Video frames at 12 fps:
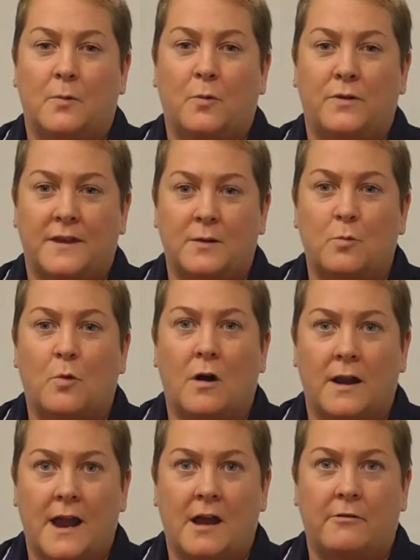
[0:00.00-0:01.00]
within
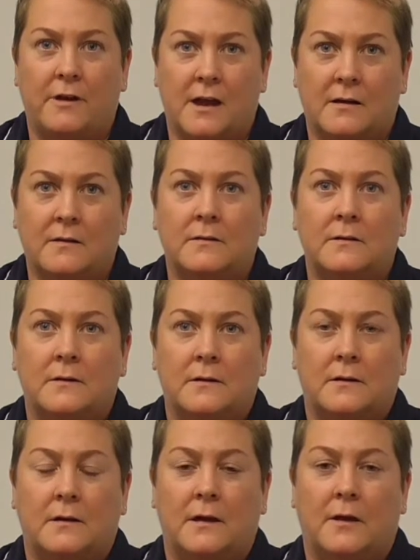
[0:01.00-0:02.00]
one area
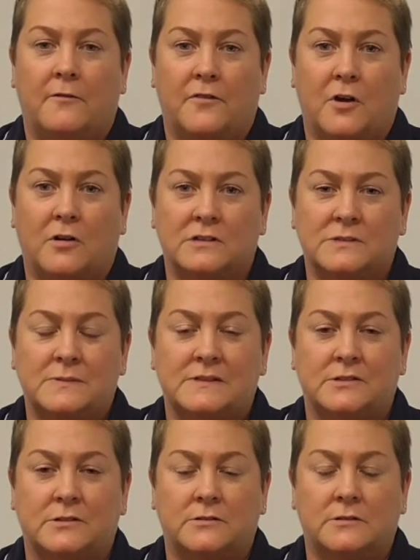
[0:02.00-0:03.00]
of the
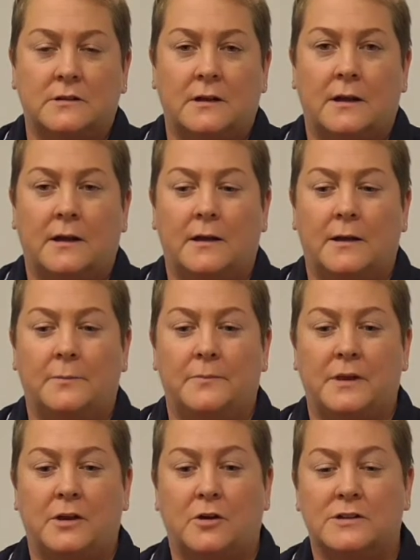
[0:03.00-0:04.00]
hospital.
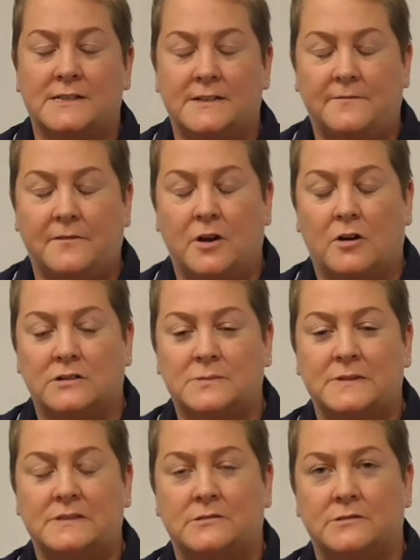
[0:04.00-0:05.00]
You go to different
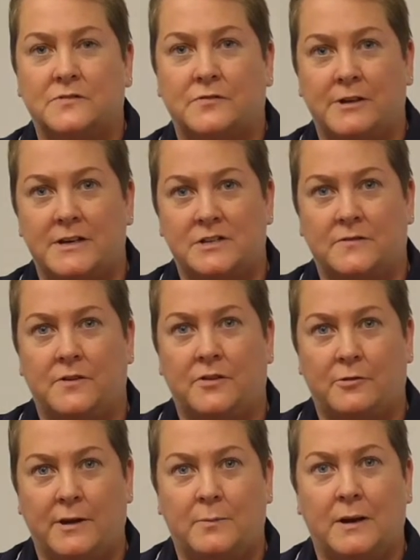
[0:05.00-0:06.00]
hospitals for each of your
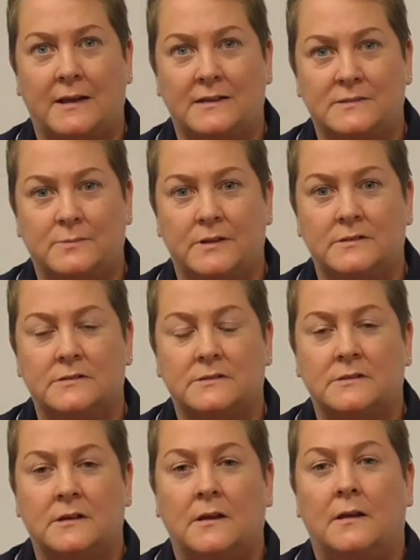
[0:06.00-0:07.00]
3
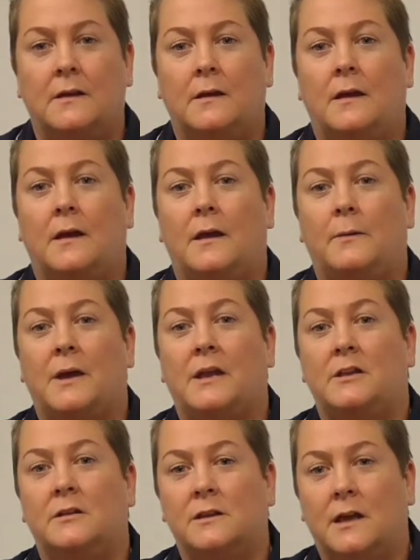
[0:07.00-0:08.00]
placements,
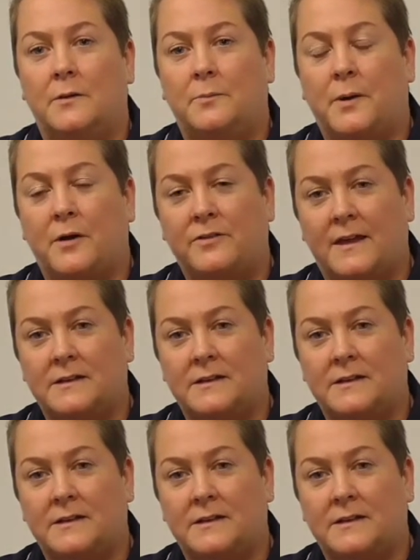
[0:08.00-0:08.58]
and you'll learn both